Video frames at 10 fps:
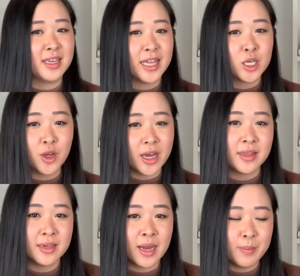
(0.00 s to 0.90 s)
Like no
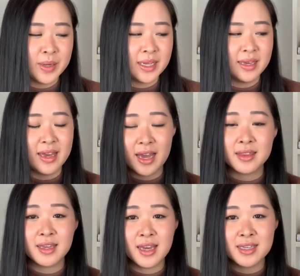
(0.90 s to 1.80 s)
other company out
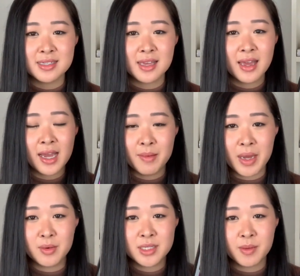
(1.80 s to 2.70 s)
there has come
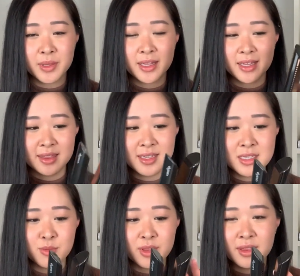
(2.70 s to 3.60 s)
out with something like
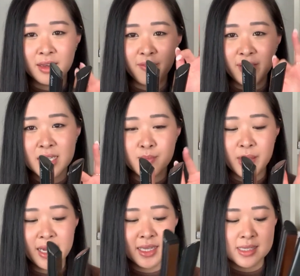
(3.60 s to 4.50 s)
this, with the flex
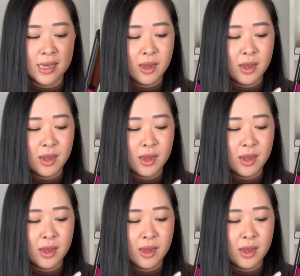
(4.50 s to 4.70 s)
plates,